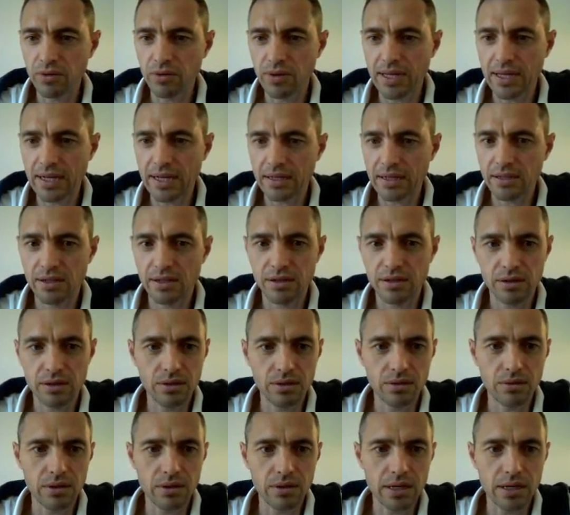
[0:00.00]
you'll get
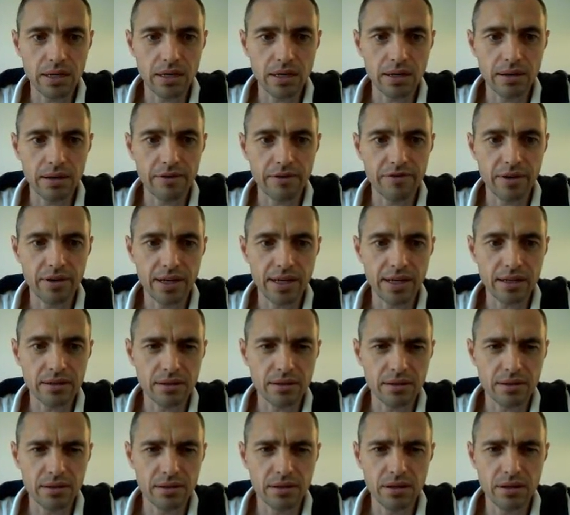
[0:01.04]
to, uh, if I get
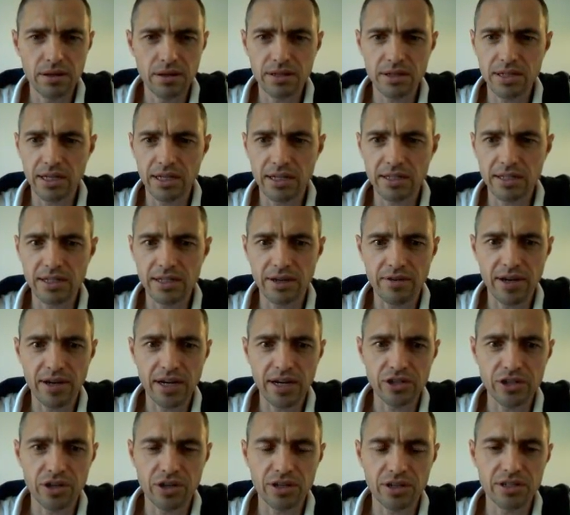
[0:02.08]
to 13 terahash,